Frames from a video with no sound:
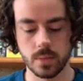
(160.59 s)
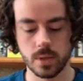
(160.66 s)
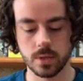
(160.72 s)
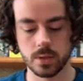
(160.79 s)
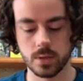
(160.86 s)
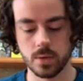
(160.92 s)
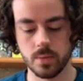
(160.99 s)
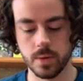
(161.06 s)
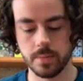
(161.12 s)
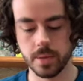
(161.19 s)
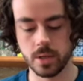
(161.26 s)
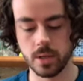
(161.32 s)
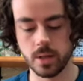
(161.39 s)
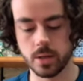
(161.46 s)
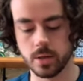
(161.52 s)
So 1
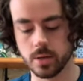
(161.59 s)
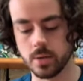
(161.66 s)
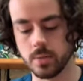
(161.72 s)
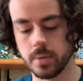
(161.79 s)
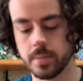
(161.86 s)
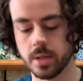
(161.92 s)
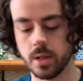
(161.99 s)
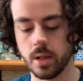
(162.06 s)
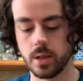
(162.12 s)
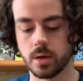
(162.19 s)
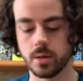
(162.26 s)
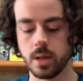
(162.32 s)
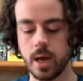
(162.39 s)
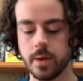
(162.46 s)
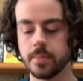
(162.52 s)
milliliter, the 1 milliliter
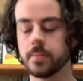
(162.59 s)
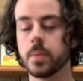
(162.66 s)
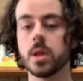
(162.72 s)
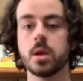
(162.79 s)
line.